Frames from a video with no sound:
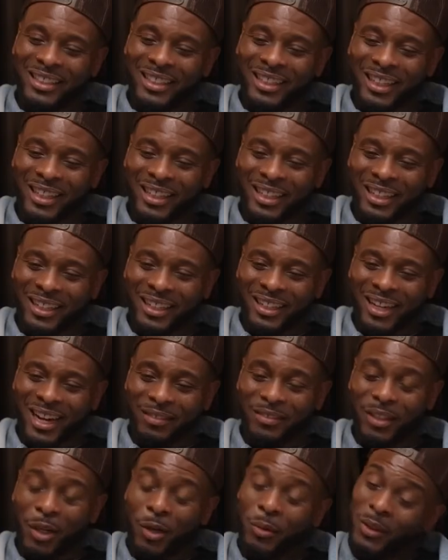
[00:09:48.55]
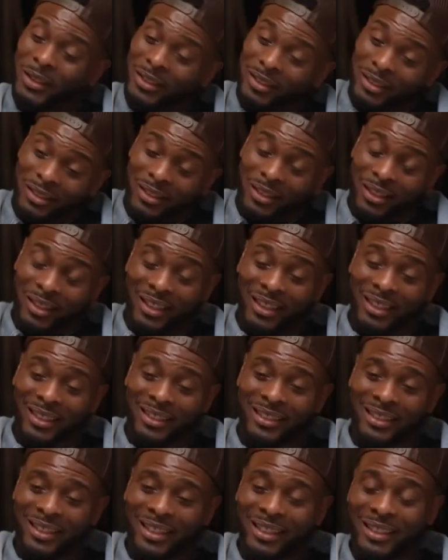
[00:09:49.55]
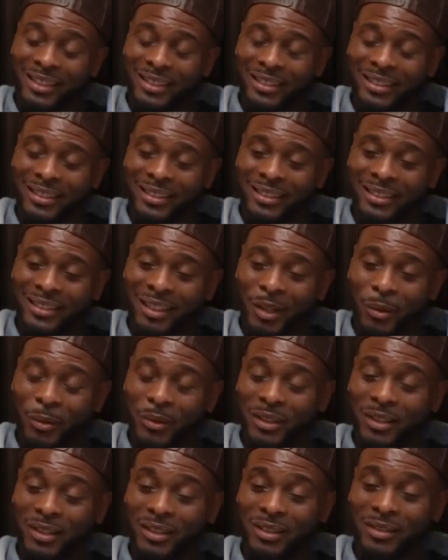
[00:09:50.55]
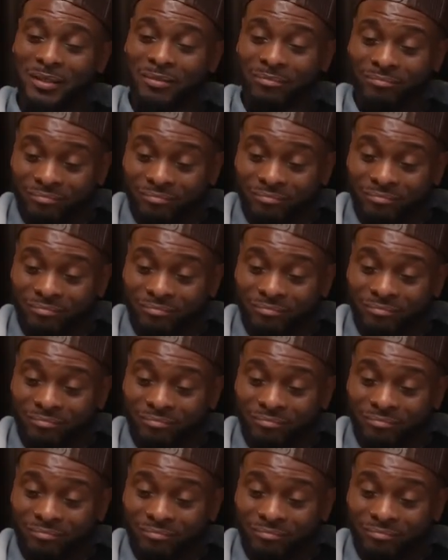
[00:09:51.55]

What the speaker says: After I went to the car, then there was this...